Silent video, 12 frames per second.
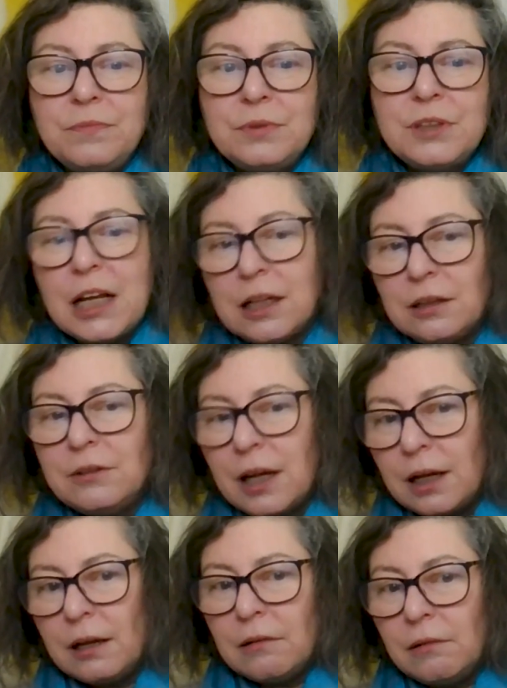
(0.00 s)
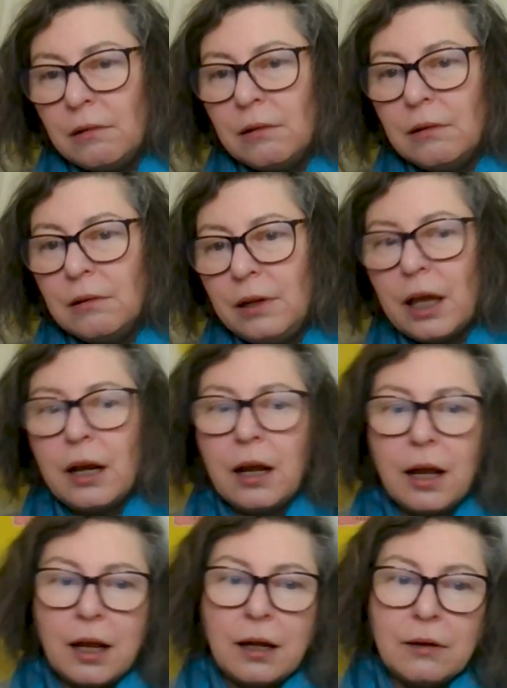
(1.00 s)
settle down, get a
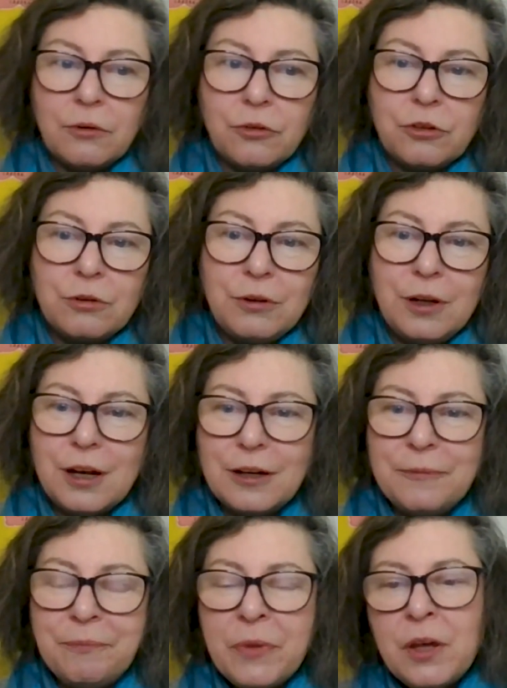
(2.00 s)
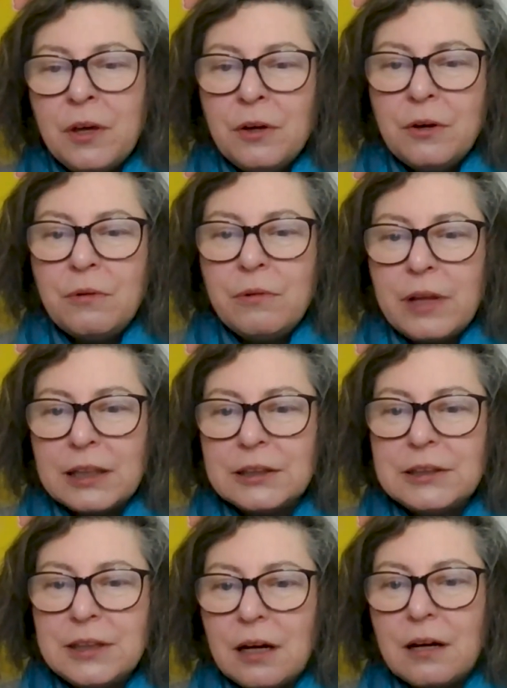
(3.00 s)
house, all that
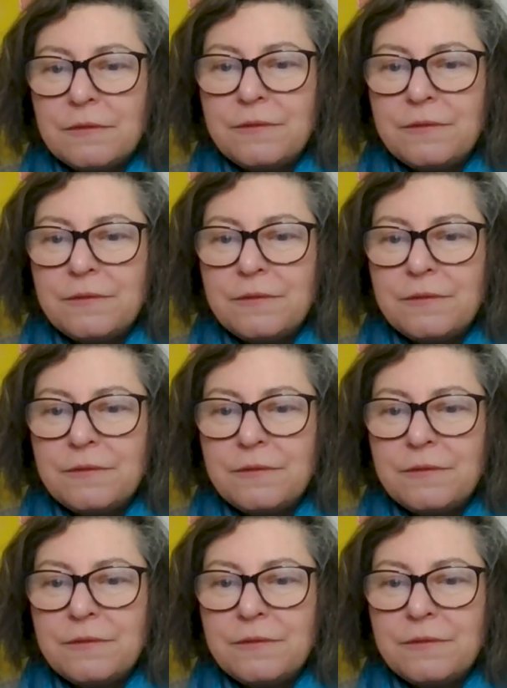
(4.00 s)
stuff.